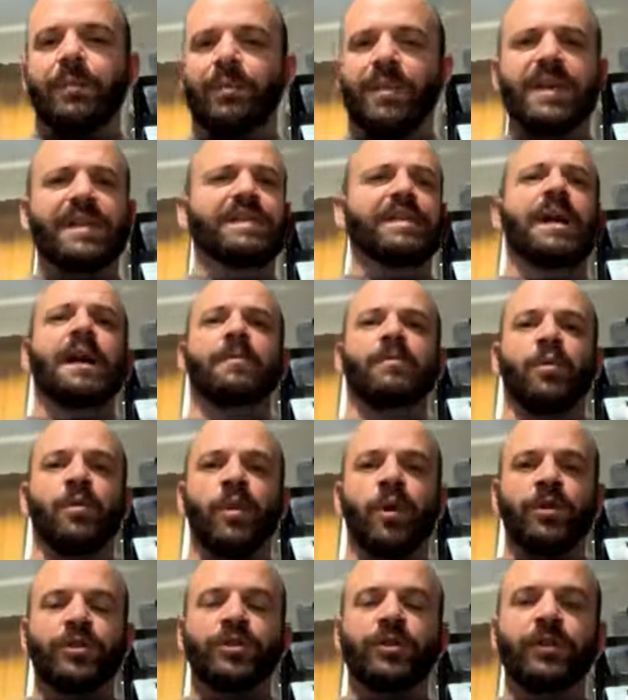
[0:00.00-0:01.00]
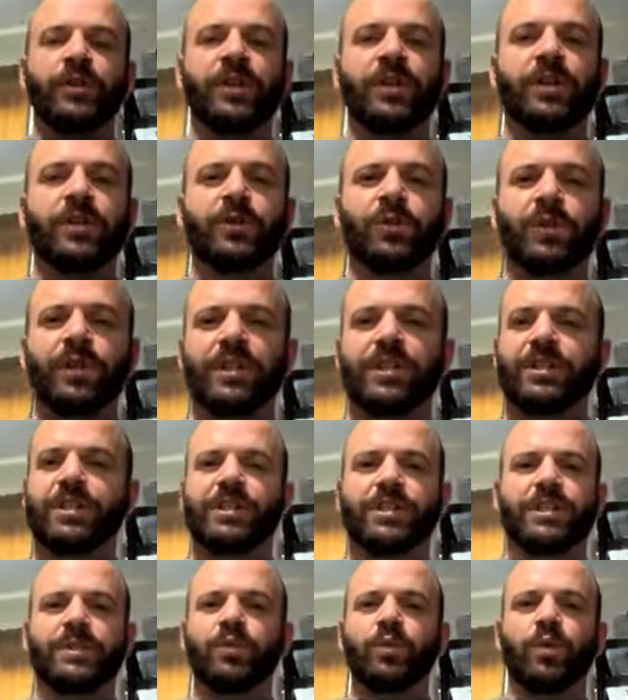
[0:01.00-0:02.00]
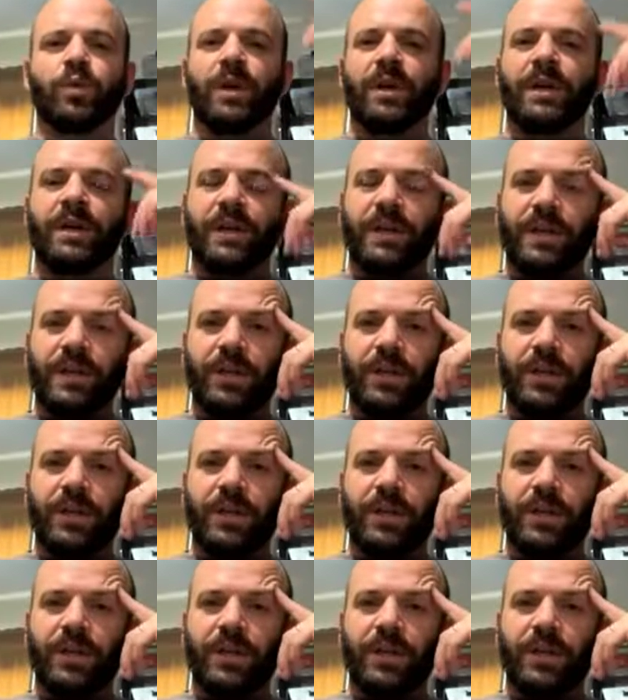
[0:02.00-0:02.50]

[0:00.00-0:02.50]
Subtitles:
big time promotional deals, which wasn't,